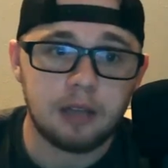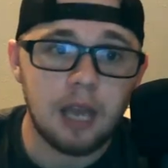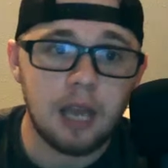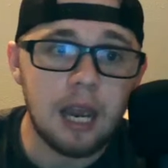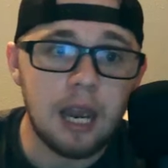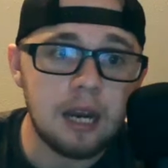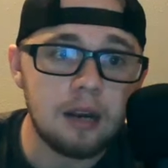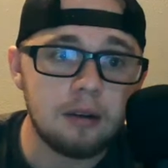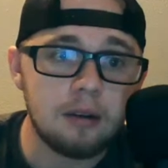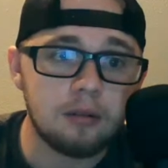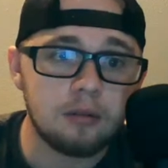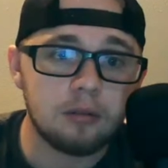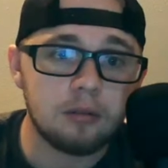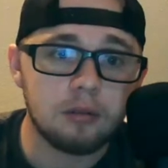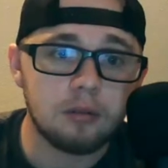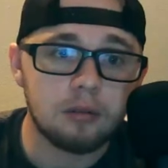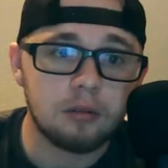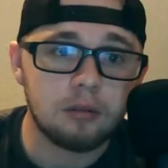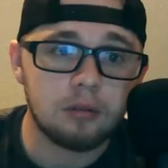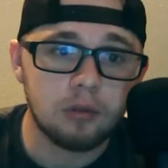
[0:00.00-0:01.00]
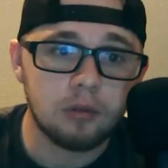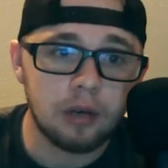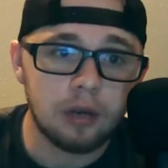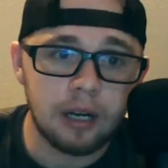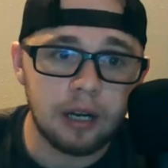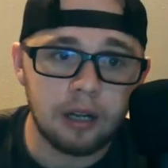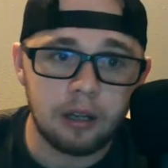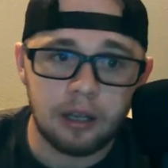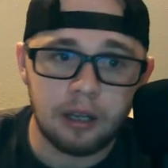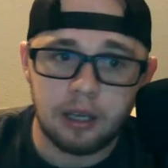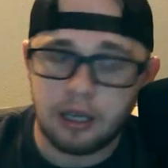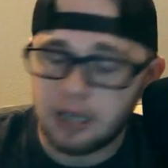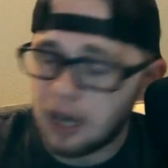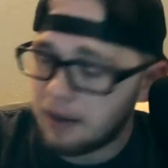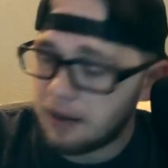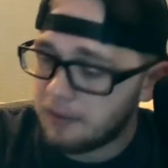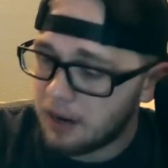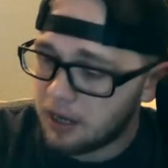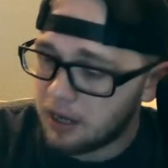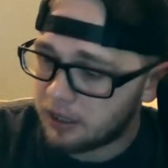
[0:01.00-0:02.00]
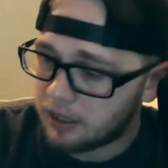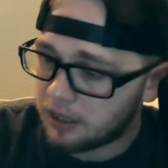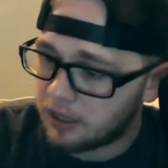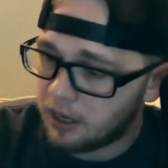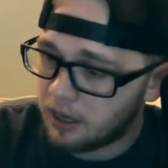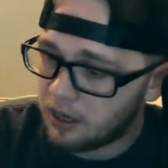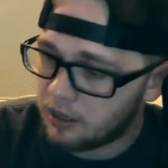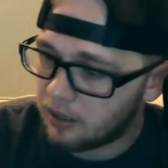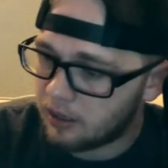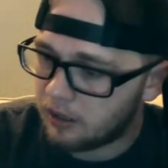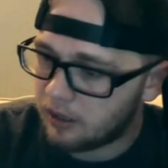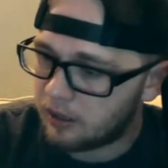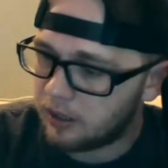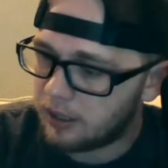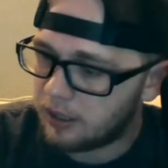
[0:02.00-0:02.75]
They really came out of the gutter,